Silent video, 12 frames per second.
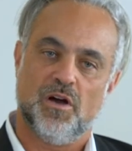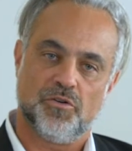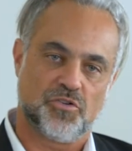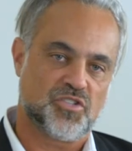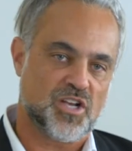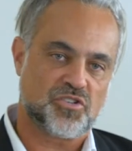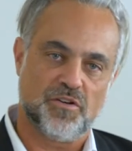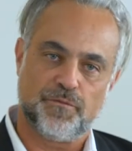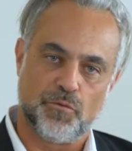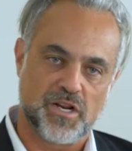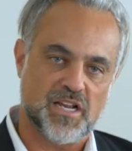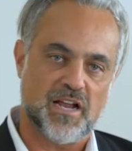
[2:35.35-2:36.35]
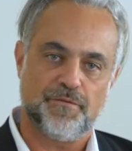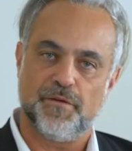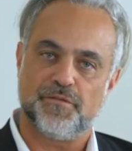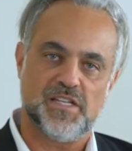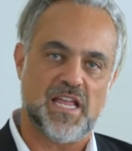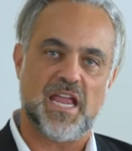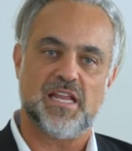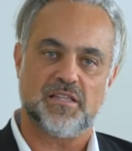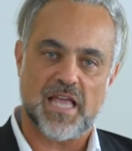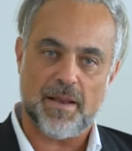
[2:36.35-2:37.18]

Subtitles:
under Section 4958,